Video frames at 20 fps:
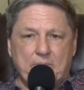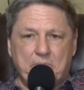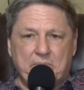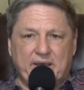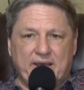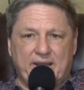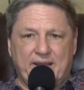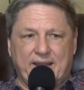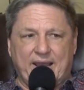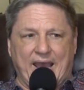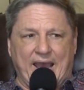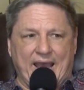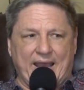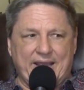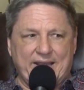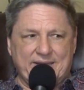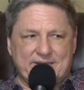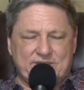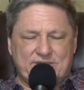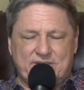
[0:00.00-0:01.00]
But
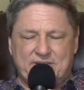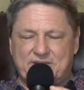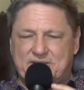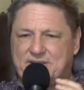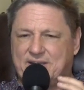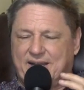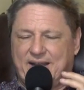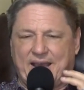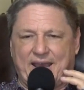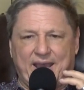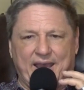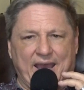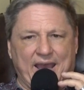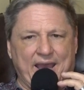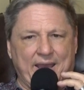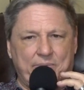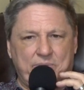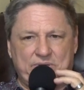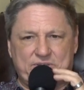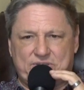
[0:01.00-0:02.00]
I, she said, I,
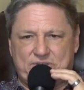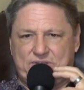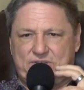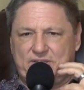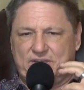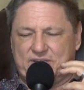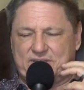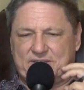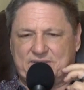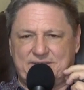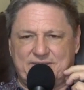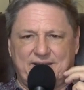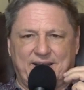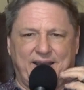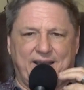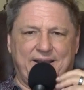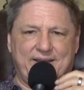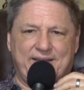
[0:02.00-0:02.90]
I was just